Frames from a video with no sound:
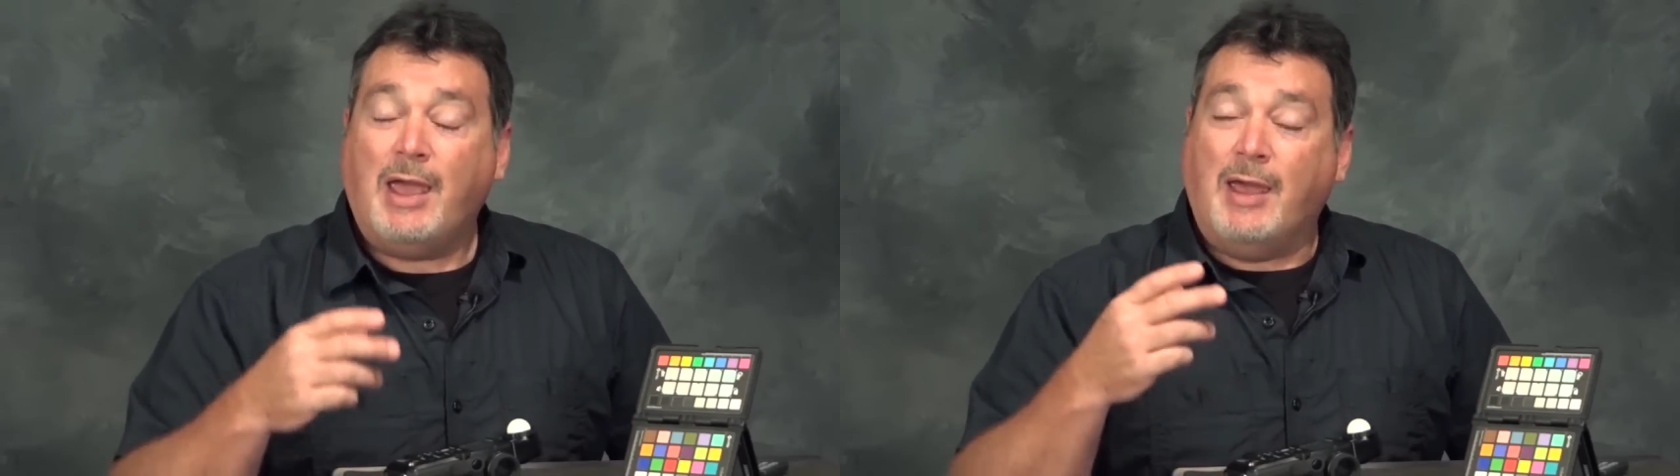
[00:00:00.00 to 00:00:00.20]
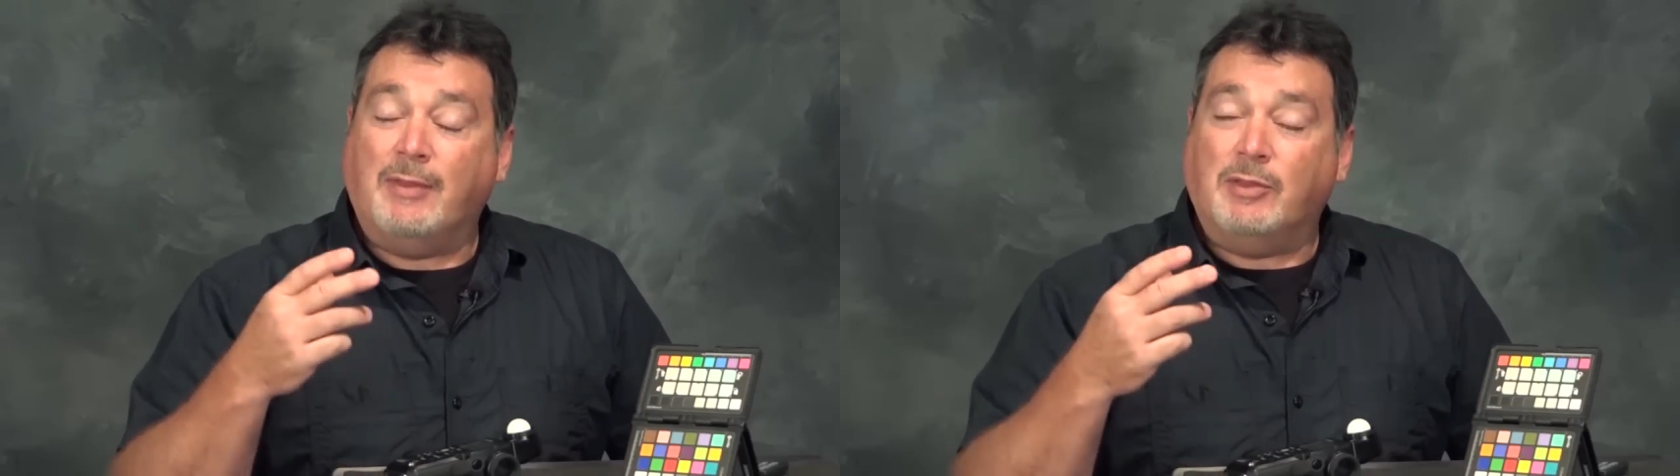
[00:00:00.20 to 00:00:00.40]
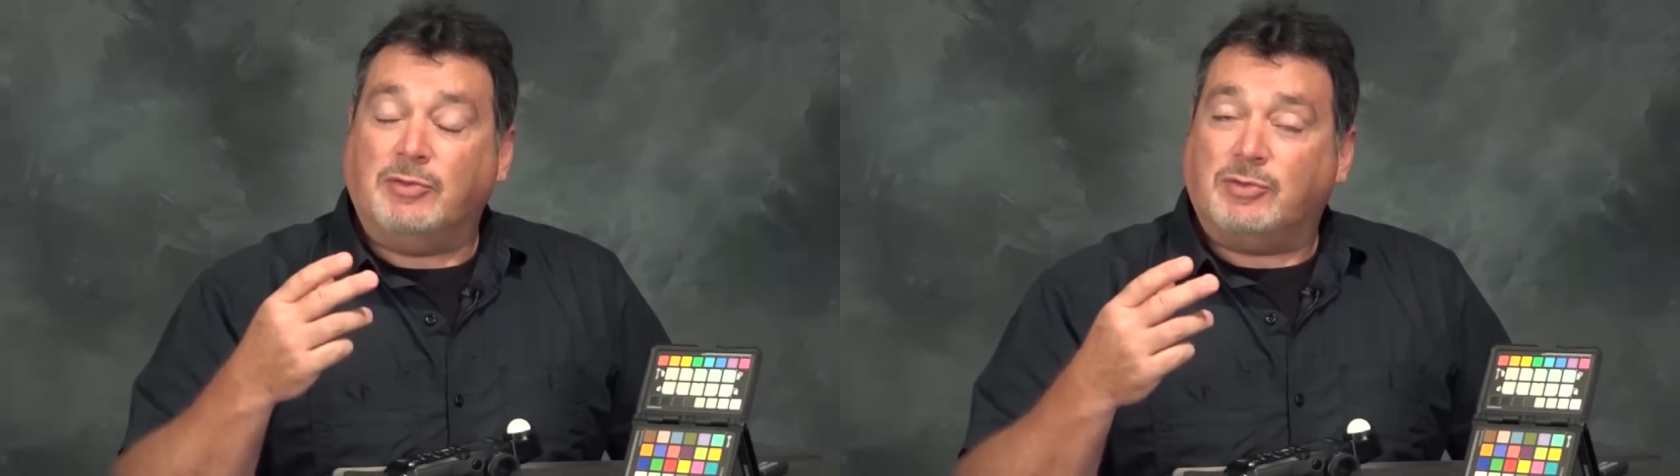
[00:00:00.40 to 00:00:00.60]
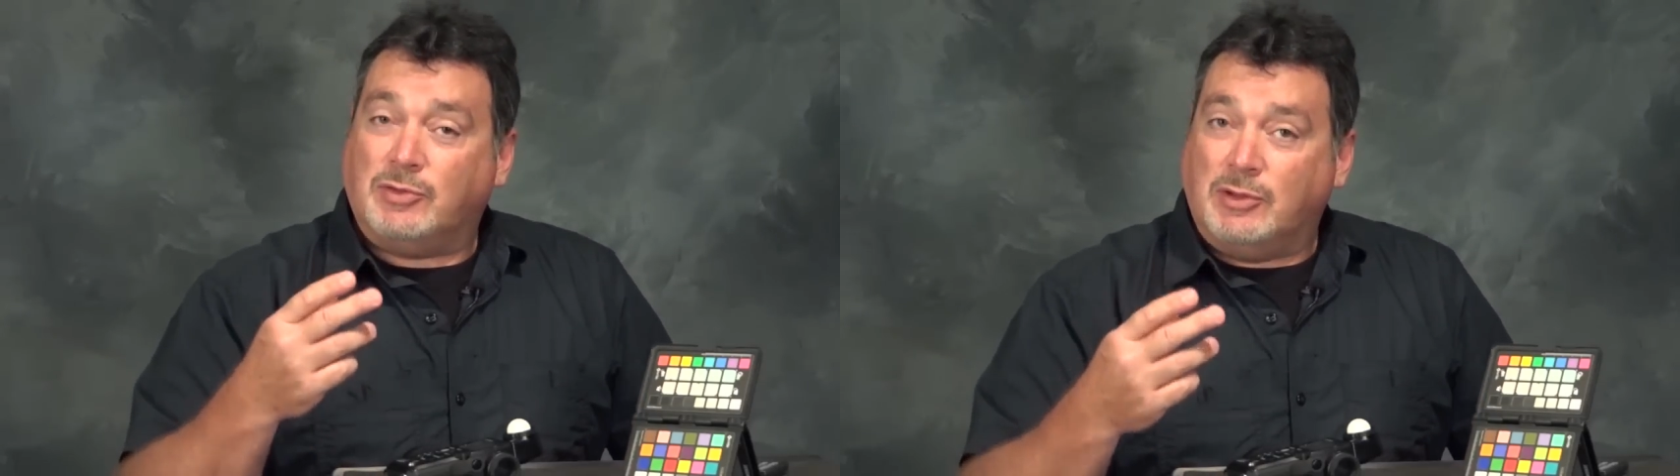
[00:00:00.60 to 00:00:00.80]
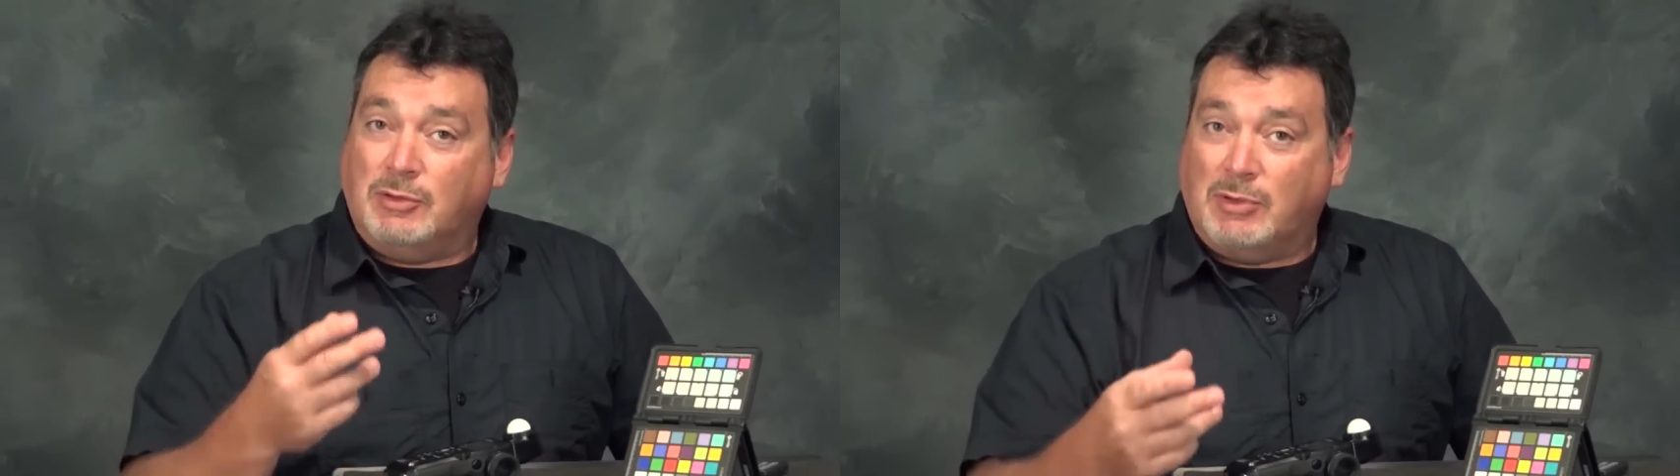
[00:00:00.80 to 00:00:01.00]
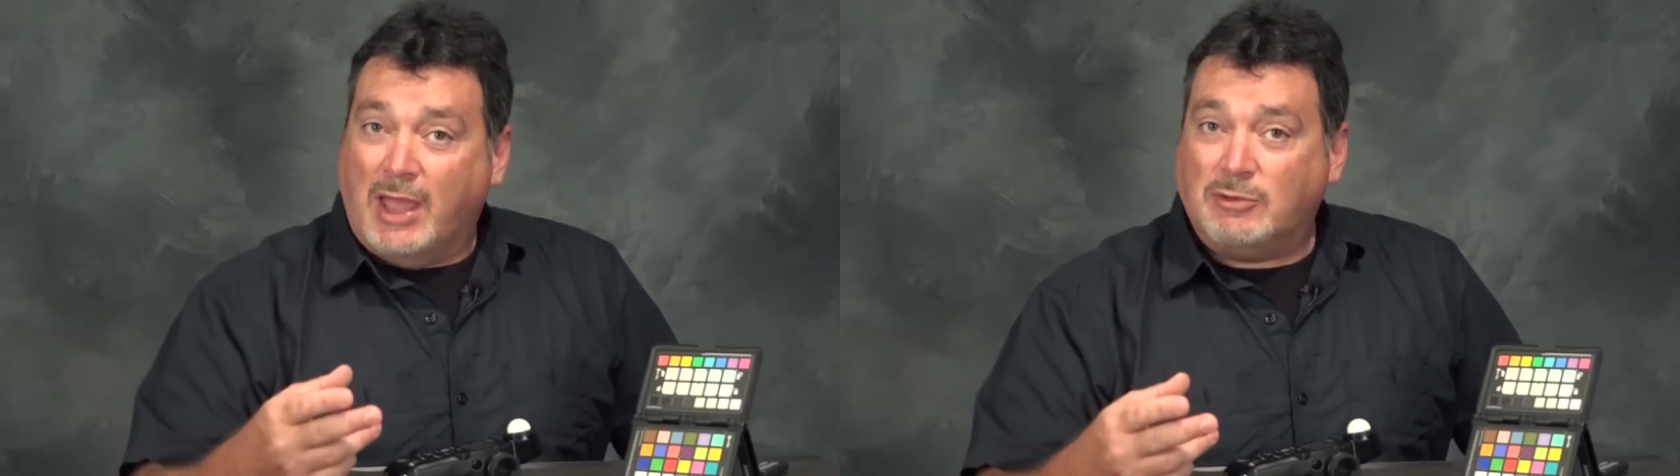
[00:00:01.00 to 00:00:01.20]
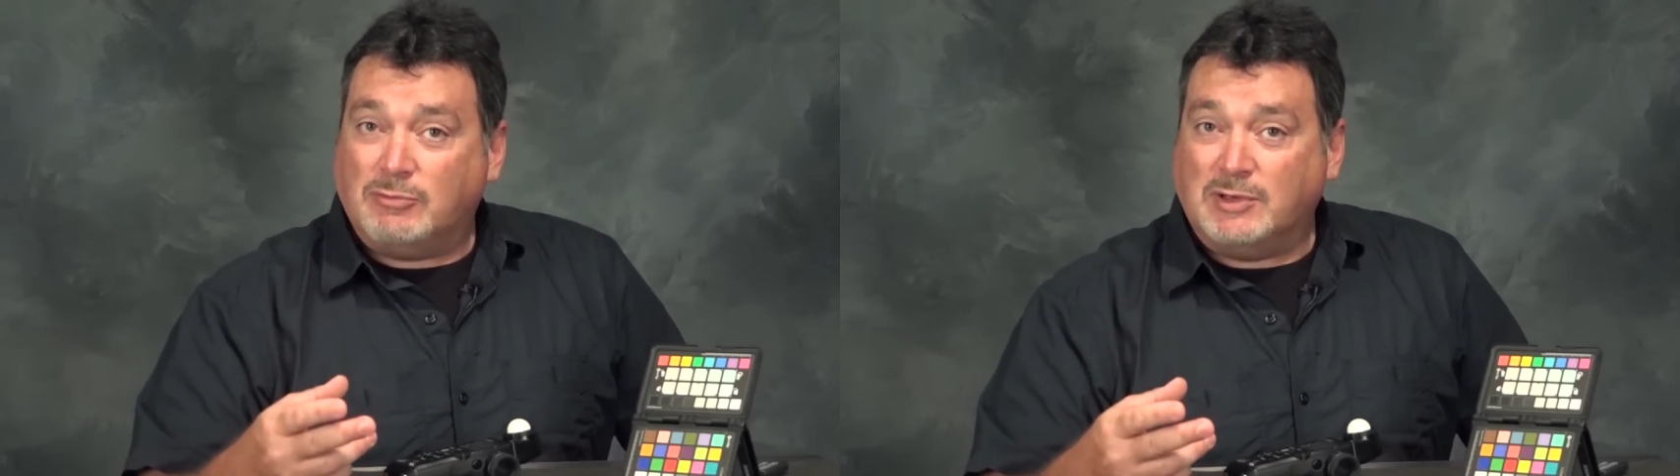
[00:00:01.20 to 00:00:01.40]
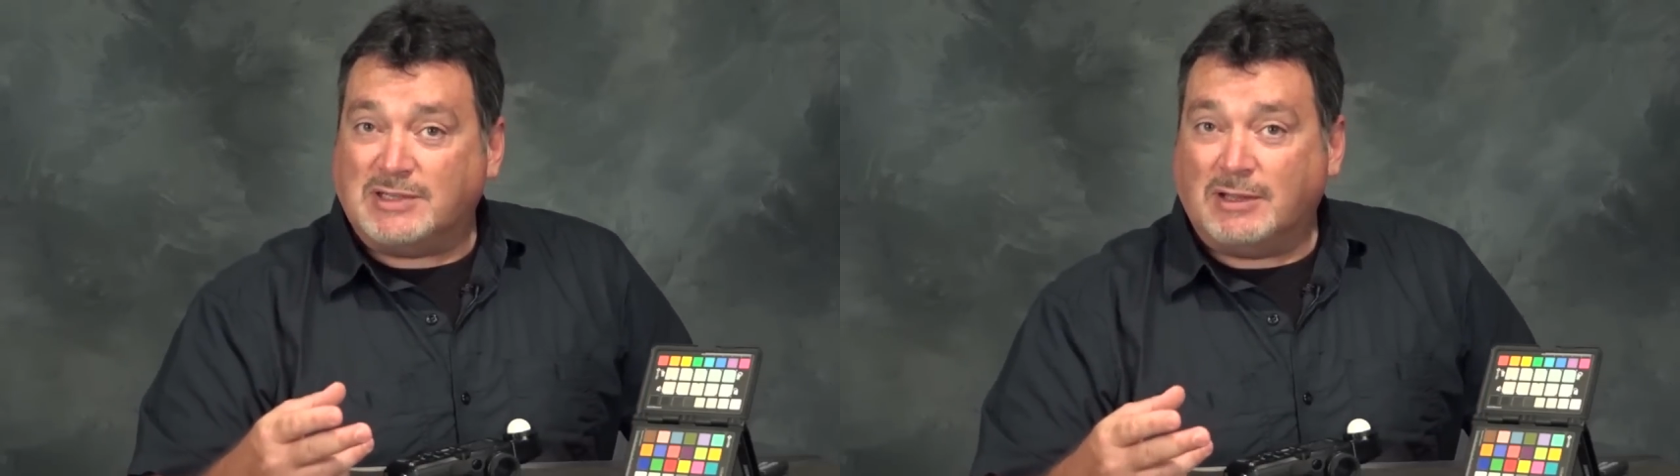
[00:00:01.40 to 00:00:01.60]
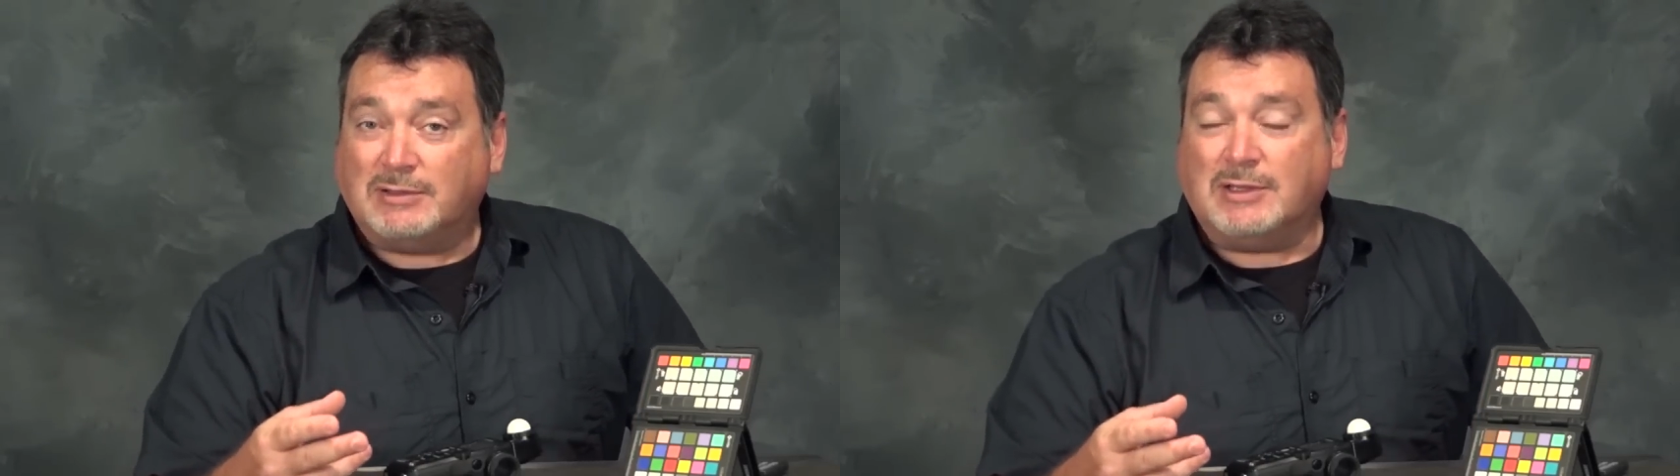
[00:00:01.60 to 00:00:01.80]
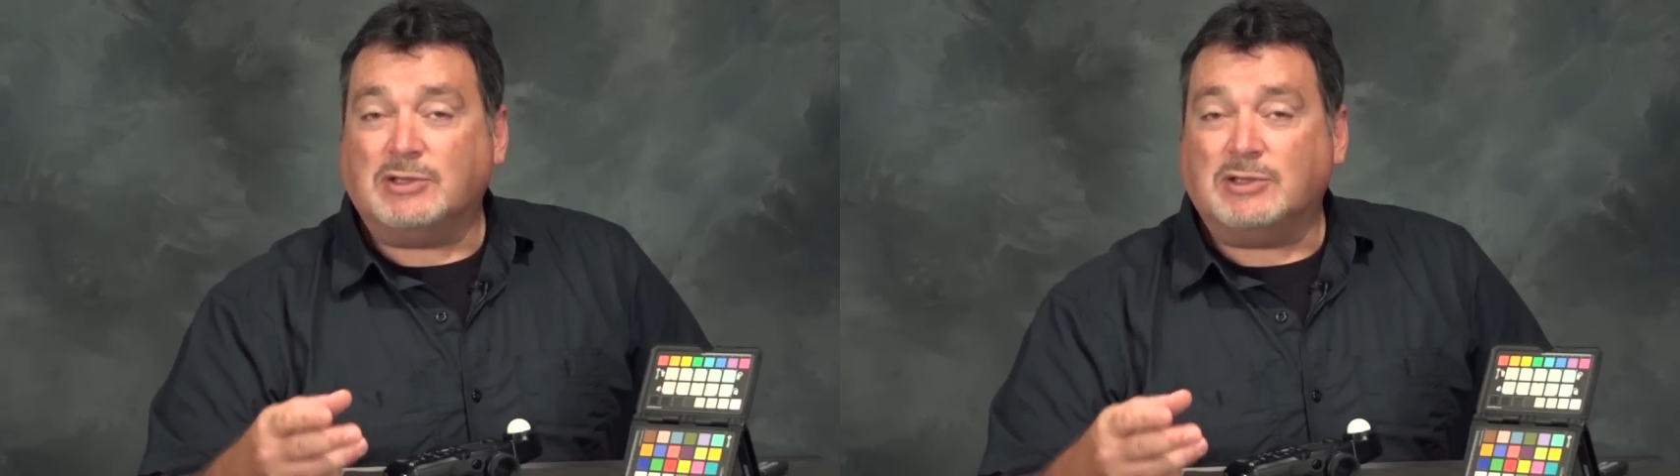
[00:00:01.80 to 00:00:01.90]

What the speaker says: And the end result